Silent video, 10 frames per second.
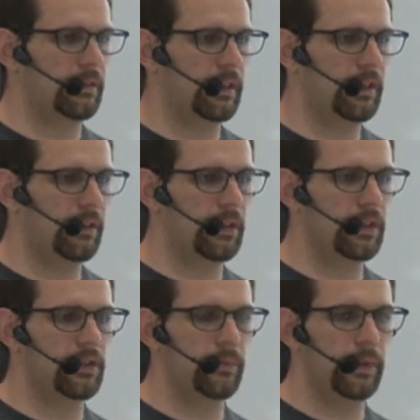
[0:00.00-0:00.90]
Like, in
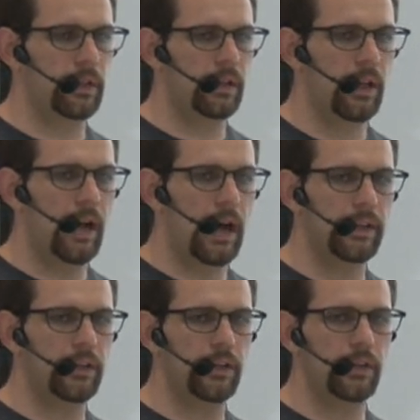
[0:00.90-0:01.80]
order to be,
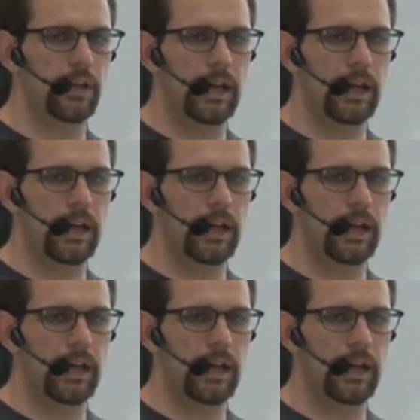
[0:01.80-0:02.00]
either